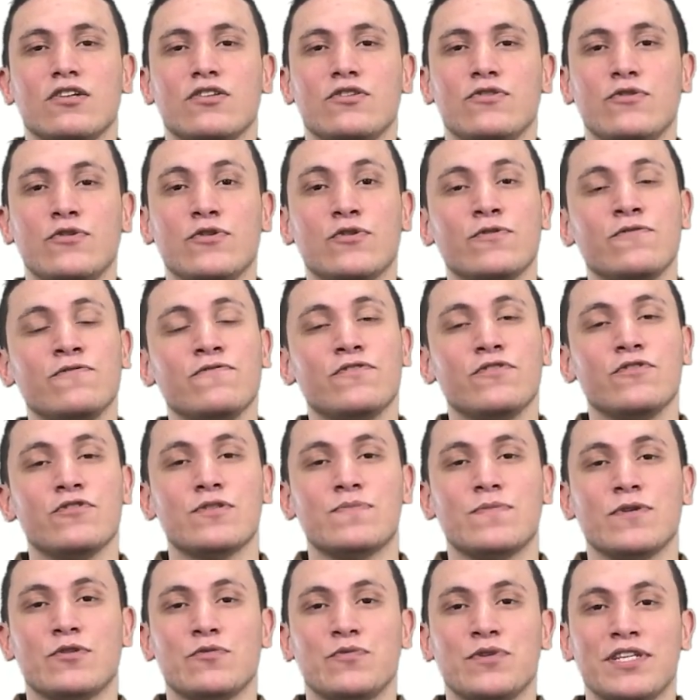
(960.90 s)
Do you confuse
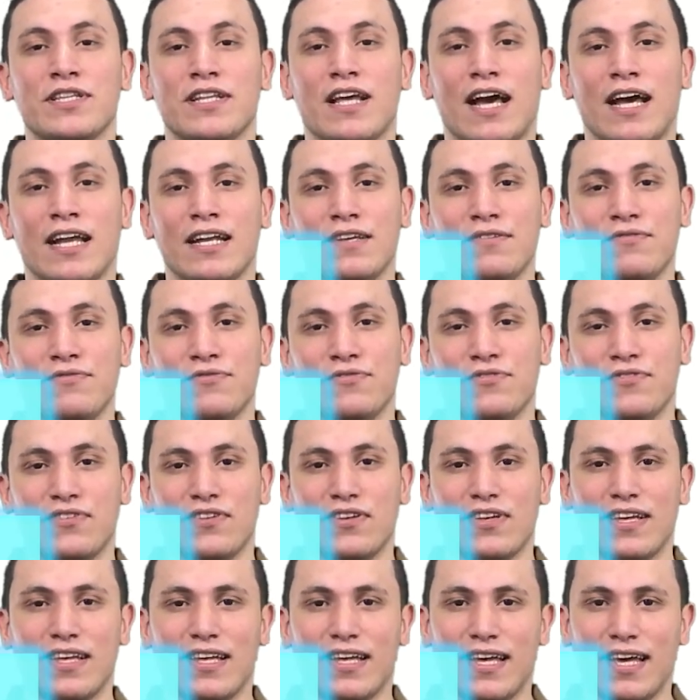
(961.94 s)
between alif
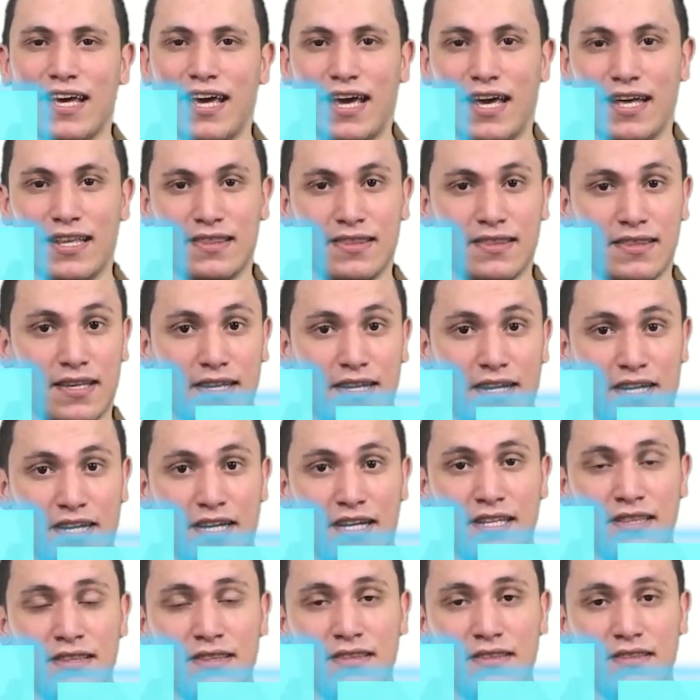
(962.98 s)
and
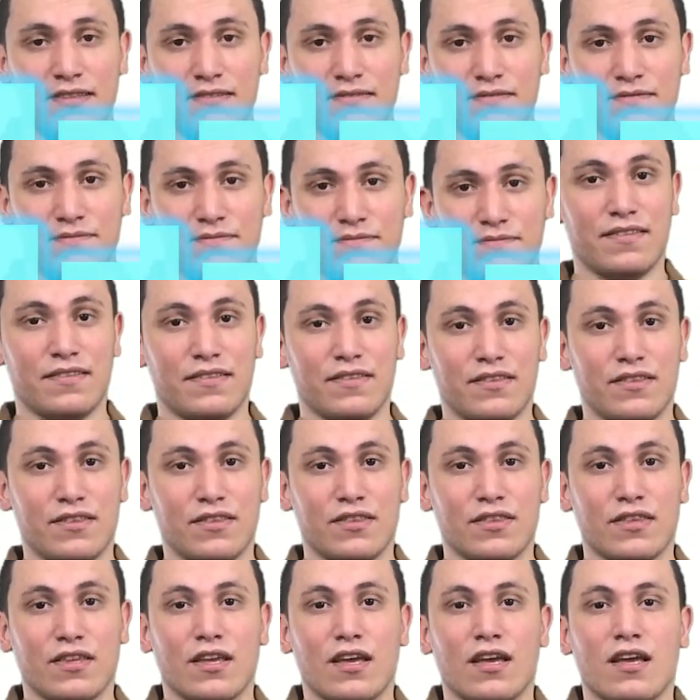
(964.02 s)
ain?
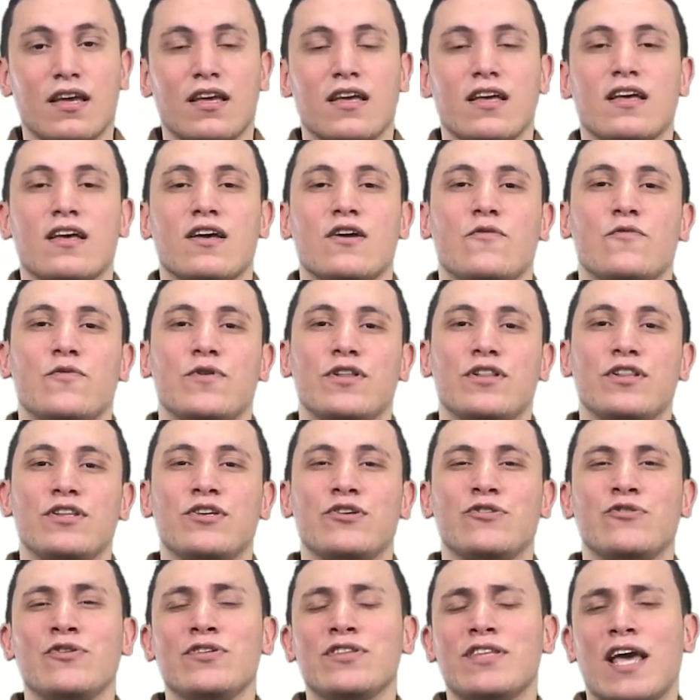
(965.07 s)
Well,
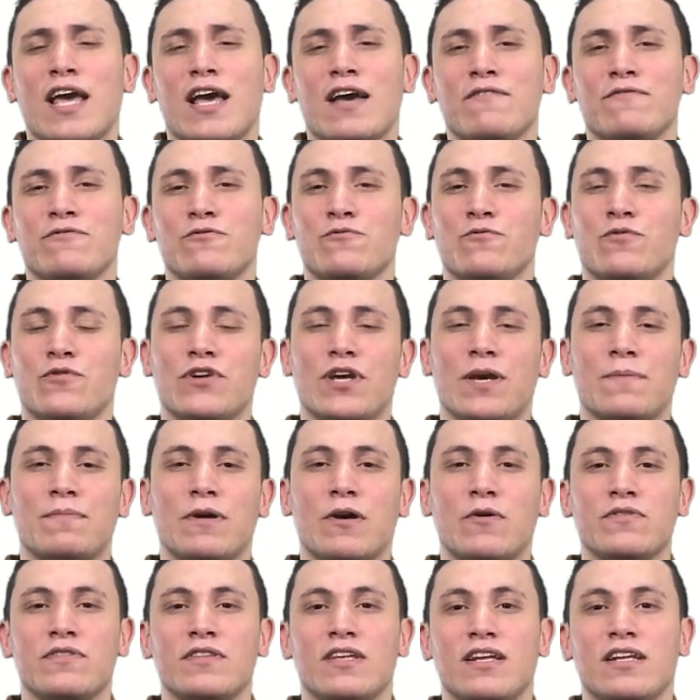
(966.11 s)
you don't have to worry
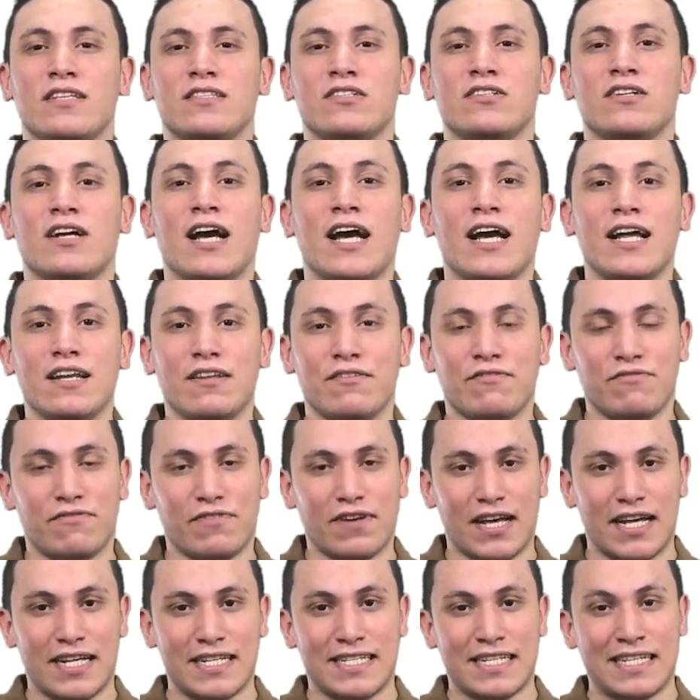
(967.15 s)
about the letter alif
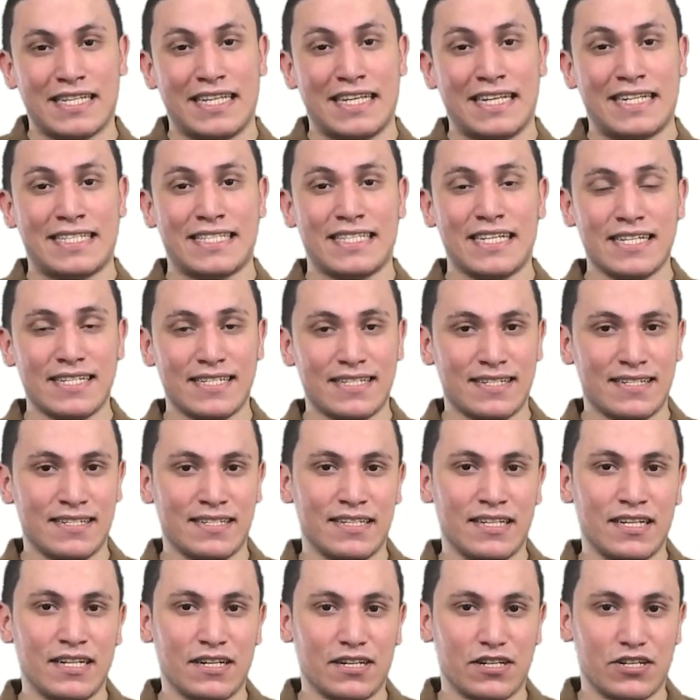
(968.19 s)
as it exists
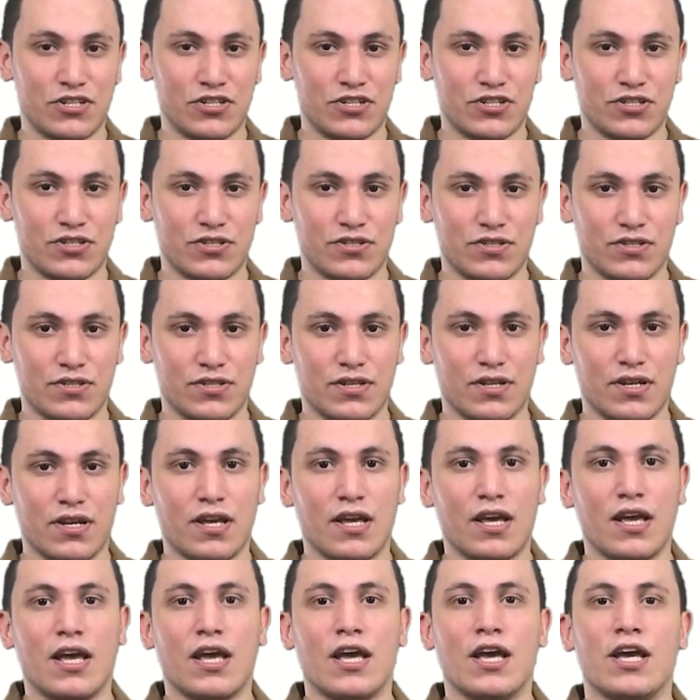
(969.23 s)
in English
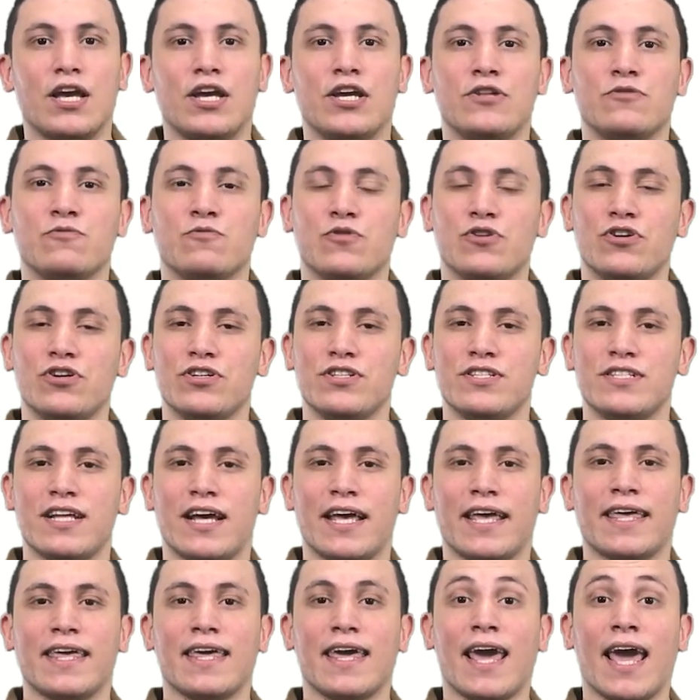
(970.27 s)
in words
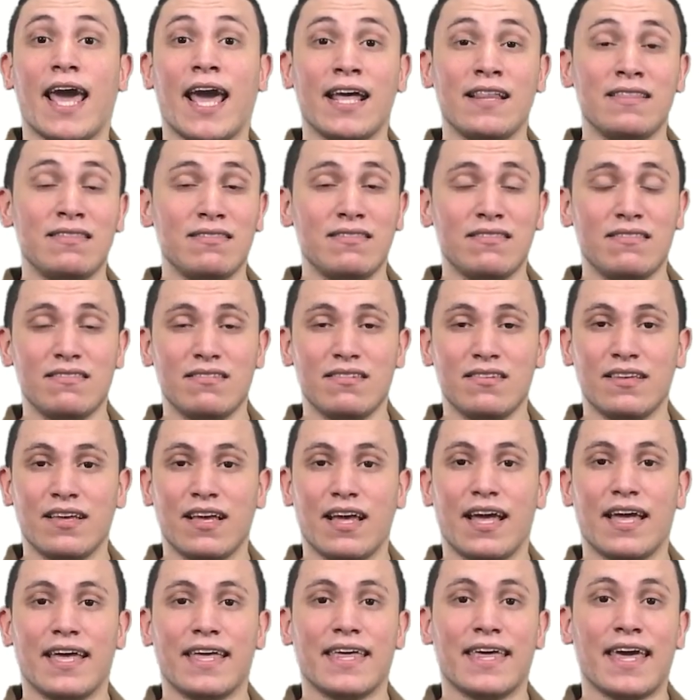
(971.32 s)
like ant,
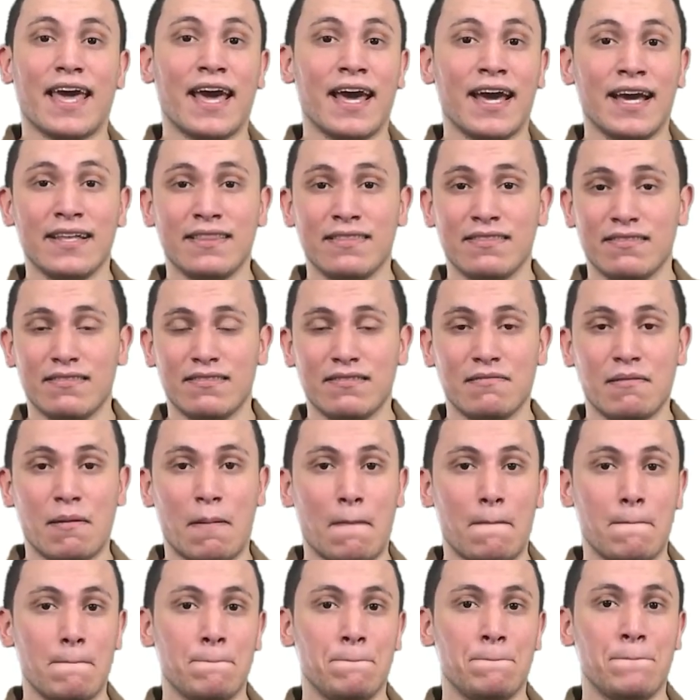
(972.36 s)
cat,
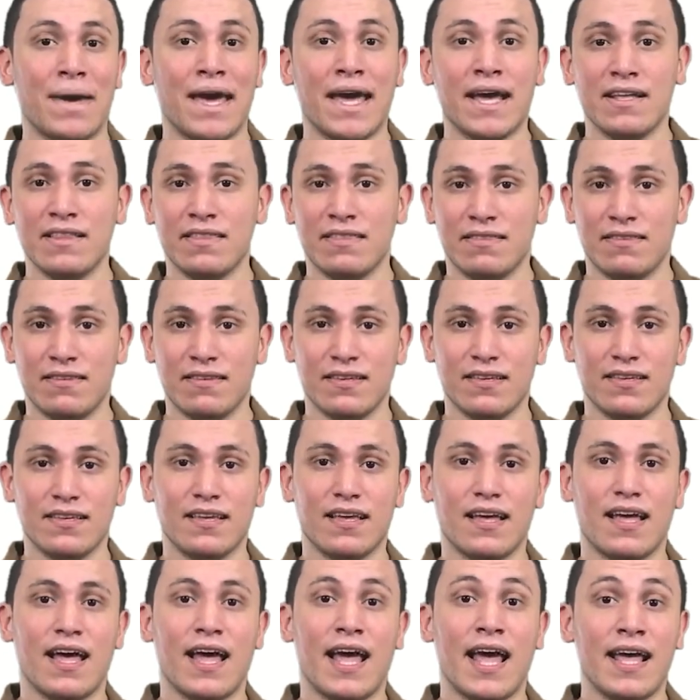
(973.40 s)
mat,
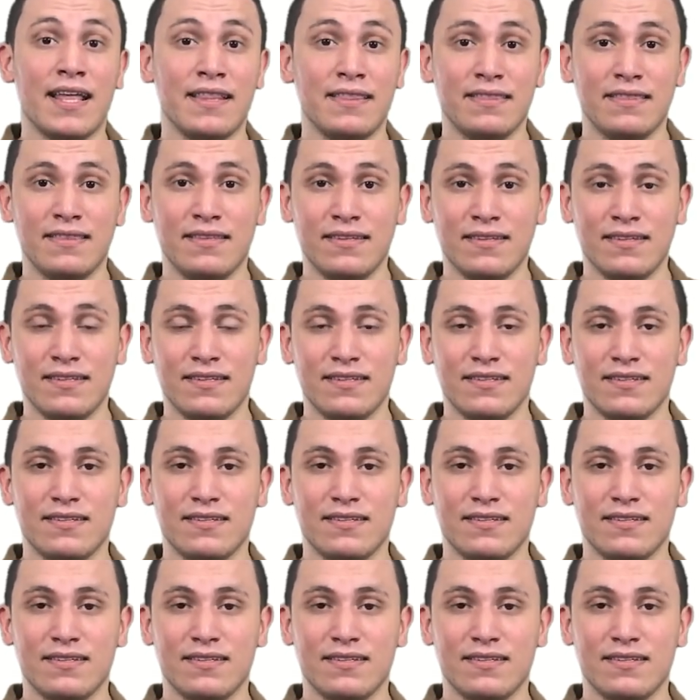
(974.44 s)
and.